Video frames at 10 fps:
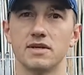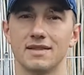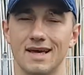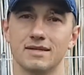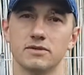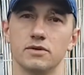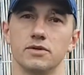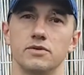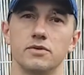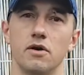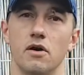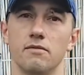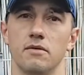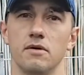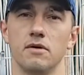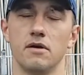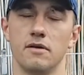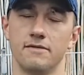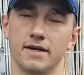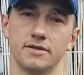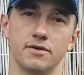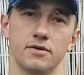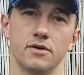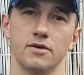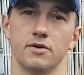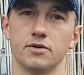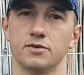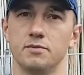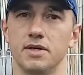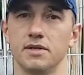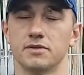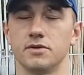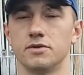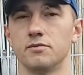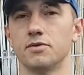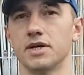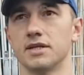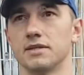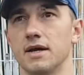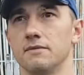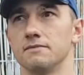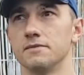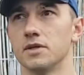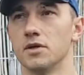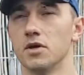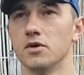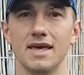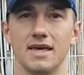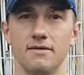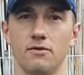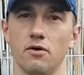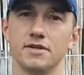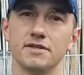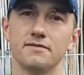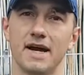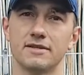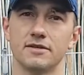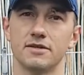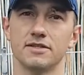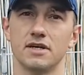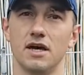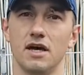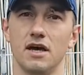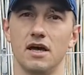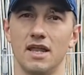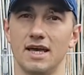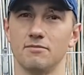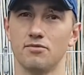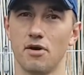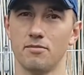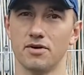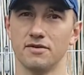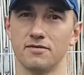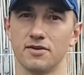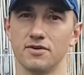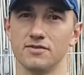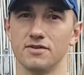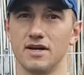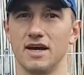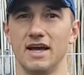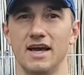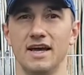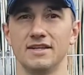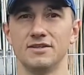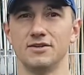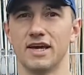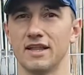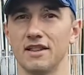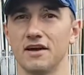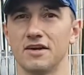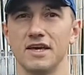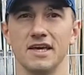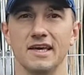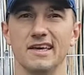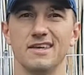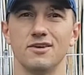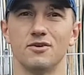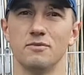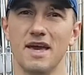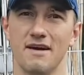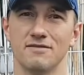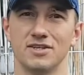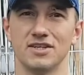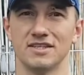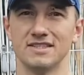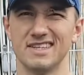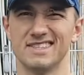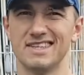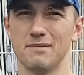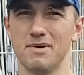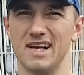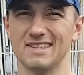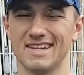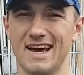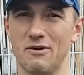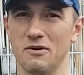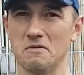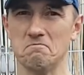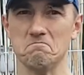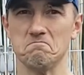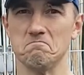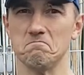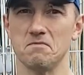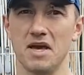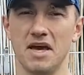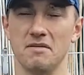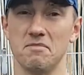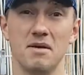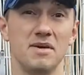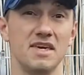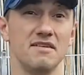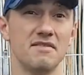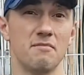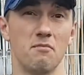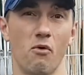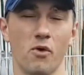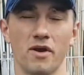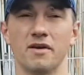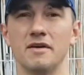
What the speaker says: That is going to affect your speed. It's going to bring it down. If all these factors align properly for you and you get lucky, you could be averaging 16 miles an hour and maybe even more.